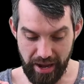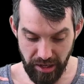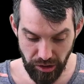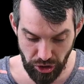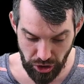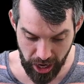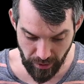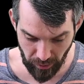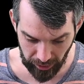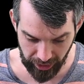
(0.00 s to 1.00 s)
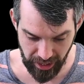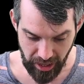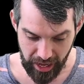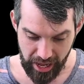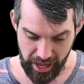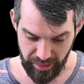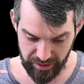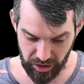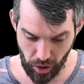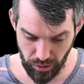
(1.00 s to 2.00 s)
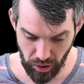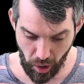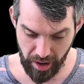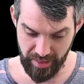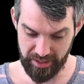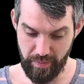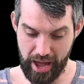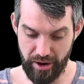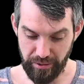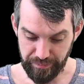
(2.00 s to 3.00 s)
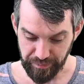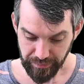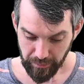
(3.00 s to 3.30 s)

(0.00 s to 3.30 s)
And generally, this goes on in this matter